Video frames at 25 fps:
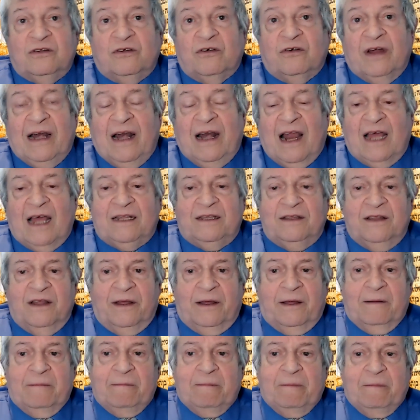thunder and
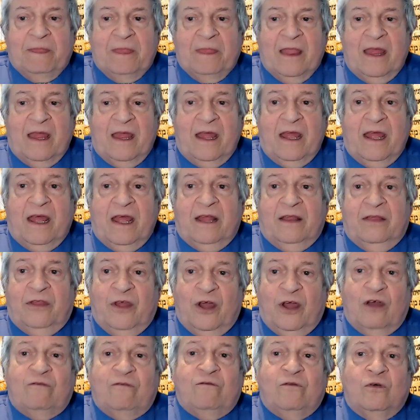lightning.
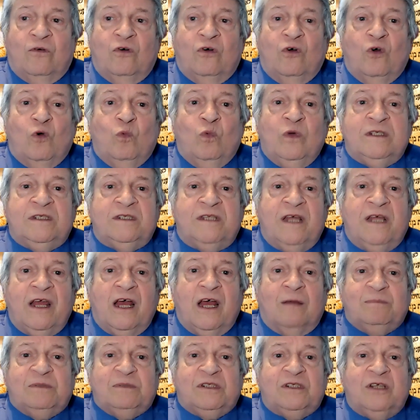Therefore, we
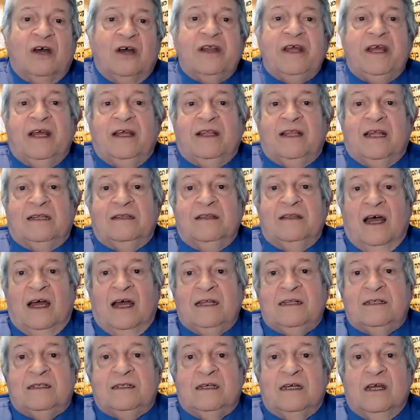stay up studying that
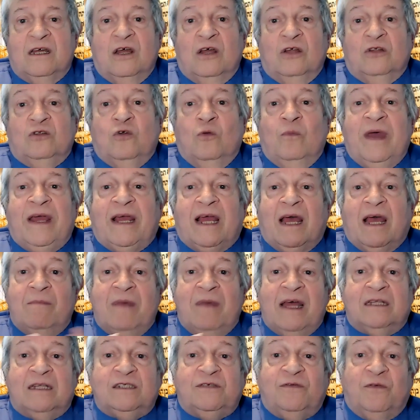night to make
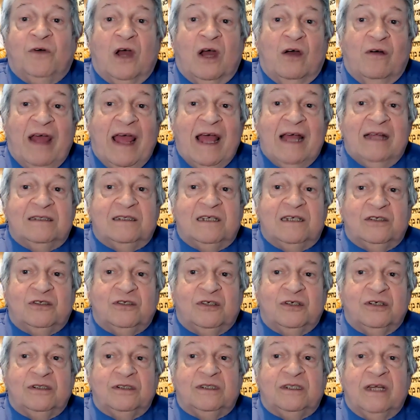amends for our
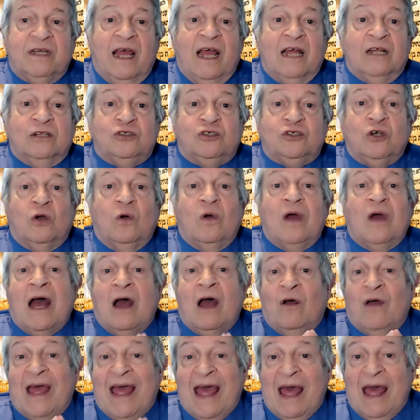ancestors and show
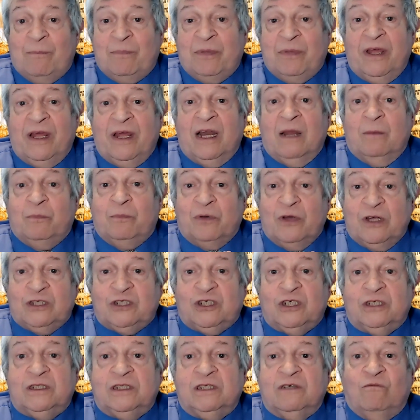how happy and
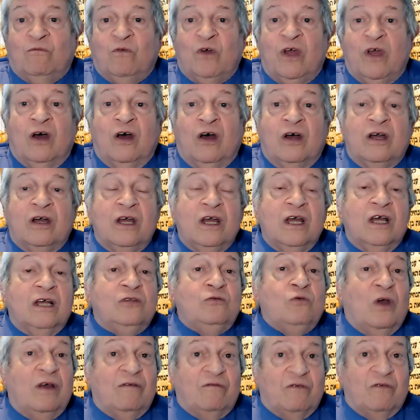appreciative we are
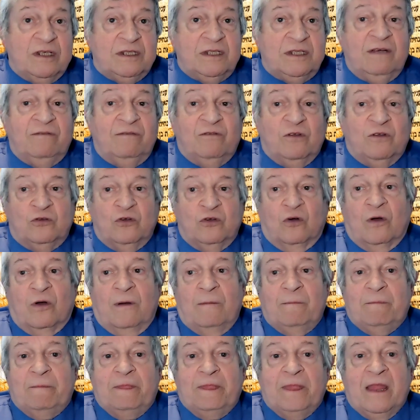to have received the
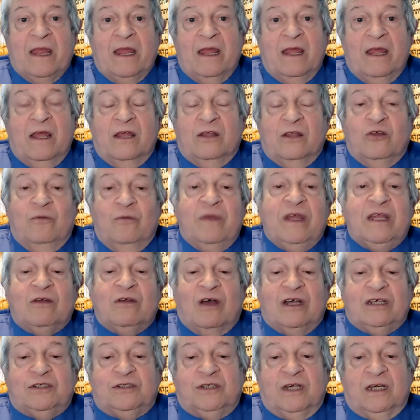Torah. The
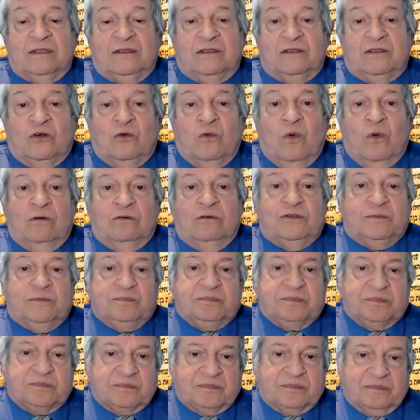Midrash says, quote,
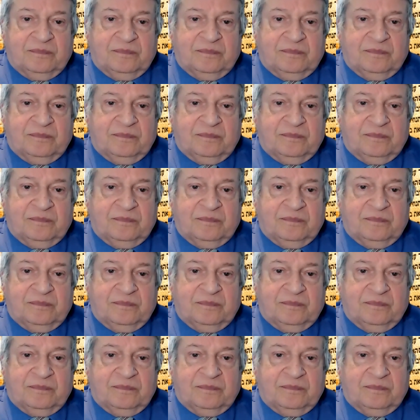